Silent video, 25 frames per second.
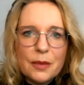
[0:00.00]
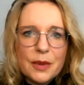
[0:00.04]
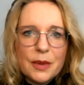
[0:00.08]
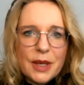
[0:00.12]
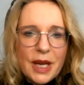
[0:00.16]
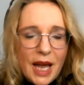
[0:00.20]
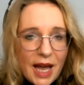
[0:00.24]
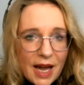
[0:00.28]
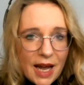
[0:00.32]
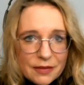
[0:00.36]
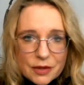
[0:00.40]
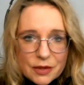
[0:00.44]
we
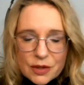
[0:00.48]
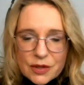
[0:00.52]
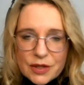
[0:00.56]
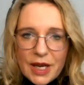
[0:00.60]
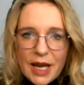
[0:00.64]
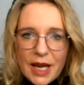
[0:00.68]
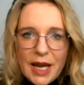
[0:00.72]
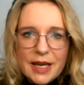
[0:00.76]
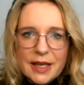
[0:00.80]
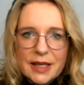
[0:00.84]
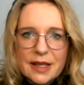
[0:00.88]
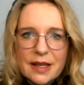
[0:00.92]
have to
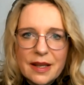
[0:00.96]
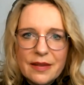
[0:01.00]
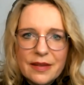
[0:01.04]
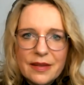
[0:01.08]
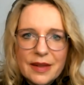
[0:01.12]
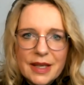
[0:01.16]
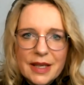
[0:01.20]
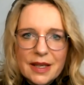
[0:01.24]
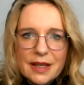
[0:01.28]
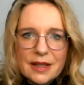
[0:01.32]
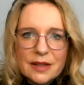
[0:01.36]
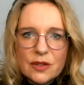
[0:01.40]
tackle.
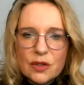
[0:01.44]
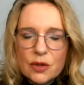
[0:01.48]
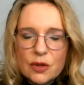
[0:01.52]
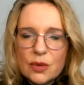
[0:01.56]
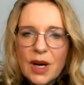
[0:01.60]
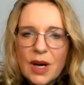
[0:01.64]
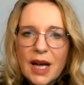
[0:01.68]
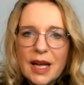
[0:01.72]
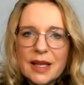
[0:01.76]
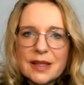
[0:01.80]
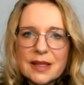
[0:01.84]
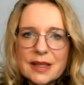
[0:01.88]
And here are
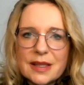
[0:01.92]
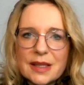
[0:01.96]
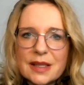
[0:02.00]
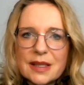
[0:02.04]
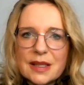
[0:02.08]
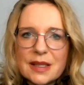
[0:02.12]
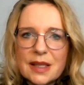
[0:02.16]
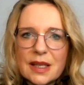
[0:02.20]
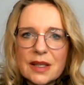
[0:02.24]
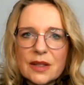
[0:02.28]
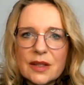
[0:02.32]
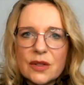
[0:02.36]
two
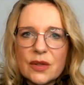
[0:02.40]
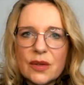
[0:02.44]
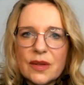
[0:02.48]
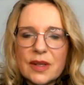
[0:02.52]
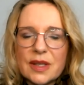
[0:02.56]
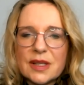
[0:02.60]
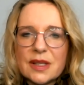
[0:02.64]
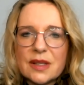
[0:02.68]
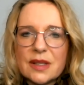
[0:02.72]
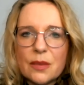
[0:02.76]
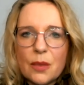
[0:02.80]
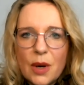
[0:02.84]
answers to
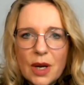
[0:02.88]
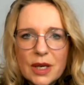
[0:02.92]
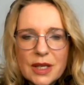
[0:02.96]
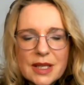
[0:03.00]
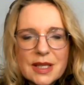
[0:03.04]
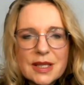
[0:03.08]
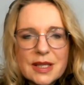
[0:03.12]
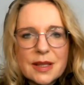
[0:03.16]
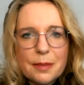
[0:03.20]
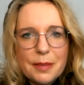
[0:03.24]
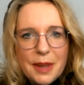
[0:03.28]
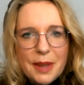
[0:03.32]
this.
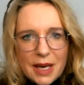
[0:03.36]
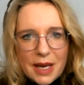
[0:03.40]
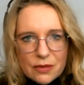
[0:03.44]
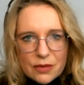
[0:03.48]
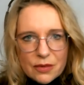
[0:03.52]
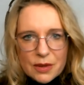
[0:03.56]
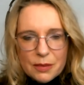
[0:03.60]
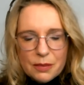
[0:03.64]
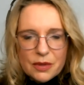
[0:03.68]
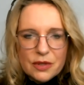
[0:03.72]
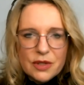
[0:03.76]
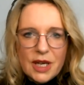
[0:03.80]
One is the
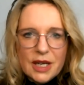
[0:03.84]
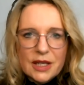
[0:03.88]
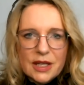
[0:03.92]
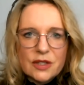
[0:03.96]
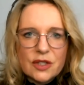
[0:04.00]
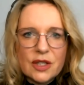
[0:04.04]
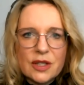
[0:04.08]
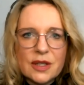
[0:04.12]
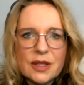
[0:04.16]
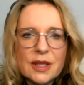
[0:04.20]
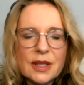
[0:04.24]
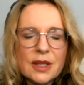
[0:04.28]
battery
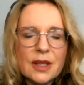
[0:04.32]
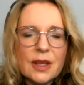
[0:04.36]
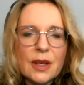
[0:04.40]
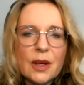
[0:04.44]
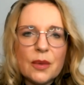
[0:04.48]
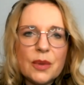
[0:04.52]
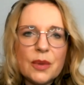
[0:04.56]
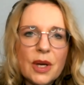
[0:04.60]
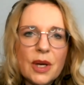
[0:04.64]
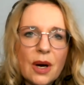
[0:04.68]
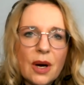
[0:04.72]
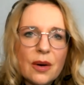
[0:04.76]
production
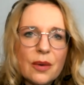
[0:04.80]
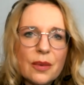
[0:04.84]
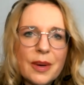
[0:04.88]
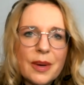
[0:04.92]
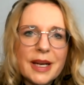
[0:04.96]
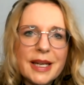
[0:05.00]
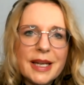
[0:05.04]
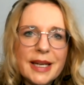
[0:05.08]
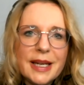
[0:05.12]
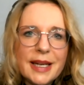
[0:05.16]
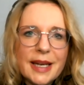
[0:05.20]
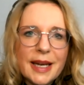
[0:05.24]
we
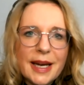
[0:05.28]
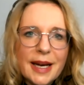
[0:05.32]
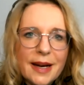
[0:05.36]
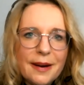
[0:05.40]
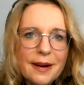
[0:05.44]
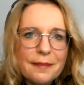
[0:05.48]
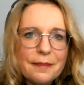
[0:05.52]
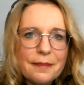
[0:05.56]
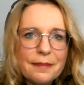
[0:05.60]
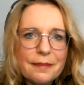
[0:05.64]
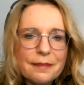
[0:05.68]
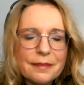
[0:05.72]
already
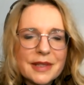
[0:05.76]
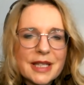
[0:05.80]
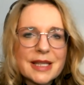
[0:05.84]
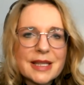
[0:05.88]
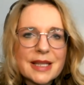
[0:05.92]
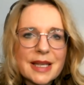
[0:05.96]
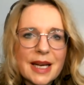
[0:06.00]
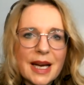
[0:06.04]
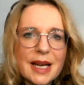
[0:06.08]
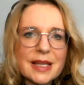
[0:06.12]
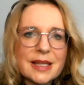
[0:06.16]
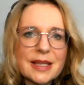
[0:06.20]

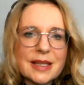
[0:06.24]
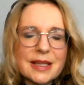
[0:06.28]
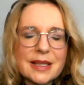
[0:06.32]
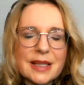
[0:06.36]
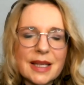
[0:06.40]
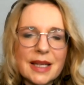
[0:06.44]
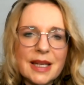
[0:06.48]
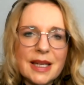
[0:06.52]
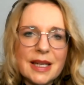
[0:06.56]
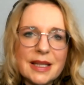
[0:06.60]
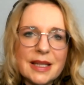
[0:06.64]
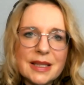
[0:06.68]

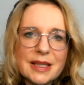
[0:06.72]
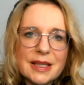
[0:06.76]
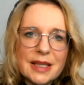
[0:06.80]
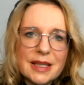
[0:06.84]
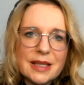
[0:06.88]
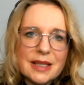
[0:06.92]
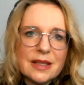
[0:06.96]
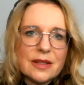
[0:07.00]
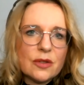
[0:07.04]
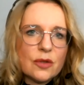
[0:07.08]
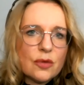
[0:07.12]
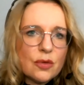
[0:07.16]
discussed, and
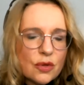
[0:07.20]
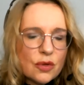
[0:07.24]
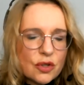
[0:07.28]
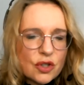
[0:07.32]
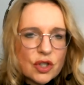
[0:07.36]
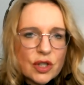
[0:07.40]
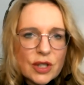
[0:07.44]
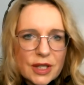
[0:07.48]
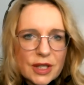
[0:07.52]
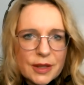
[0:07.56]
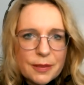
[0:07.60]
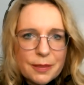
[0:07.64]
it
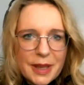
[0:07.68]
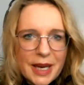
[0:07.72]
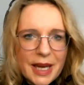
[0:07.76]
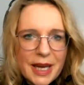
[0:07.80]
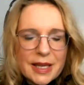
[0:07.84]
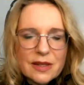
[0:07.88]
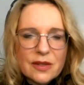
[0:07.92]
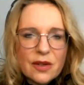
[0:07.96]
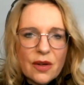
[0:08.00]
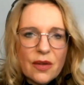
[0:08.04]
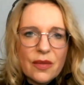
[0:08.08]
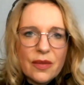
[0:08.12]
crucially
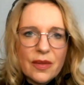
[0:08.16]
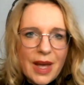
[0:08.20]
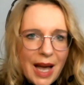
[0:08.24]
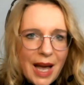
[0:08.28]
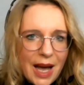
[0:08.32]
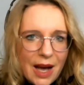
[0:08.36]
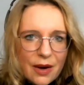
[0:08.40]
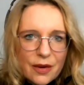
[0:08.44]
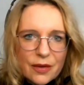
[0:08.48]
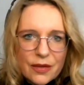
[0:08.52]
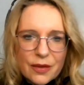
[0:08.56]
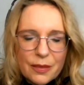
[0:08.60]
depends on
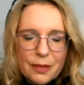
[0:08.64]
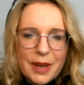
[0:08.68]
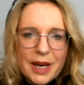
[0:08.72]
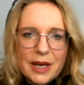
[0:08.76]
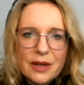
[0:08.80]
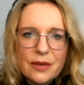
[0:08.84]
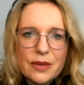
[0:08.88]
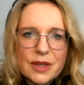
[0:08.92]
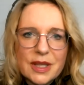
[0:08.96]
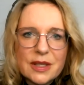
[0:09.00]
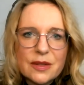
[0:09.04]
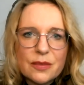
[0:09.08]
how the
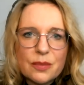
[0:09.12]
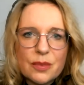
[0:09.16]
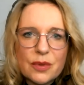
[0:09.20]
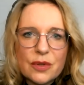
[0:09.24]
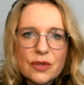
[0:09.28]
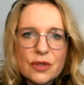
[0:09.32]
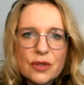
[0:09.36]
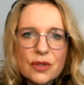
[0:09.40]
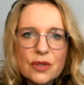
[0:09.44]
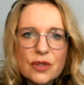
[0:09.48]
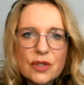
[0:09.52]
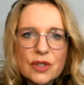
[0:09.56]
battery is
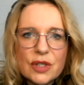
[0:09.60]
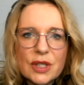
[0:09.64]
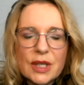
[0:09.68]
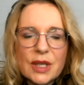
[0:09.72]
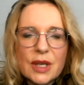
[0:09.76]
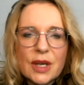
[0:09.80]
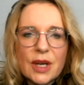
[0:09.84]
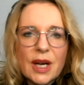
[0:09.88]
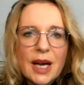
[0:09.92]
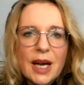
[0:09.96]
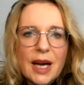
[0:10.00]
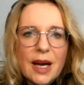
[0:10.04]
produced.
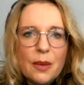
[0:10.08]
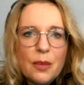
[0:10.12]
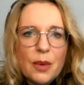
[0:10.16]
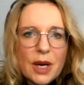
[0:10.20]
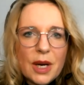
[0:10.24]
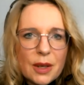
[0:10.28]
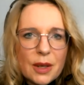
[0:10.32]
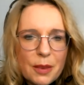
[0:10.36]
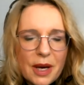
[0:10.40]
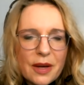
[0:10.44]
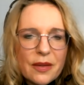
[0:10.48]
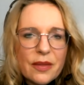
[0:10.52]

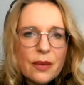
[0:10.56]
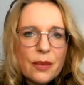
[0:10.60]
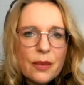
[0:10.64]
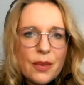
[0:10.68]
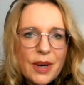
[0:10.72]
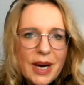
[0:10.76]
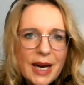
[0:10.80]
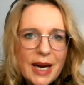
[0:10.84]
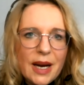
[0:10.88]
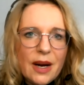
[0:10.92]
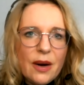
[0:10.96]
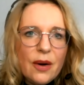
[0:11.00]
What about the
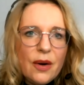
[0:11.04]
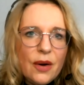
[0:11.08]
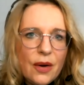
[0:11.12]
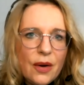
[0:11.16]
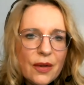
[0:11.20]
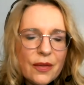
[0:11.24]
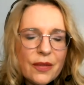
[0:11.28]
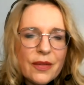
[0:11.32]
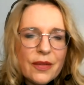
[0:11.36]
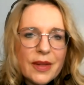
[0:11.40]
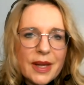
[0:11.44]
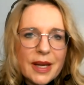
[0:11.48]
rare
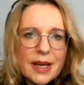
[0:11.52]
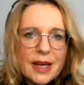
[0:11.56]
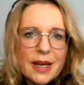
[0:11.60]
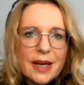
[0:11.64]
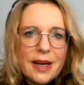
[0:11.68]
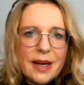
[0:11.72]
earth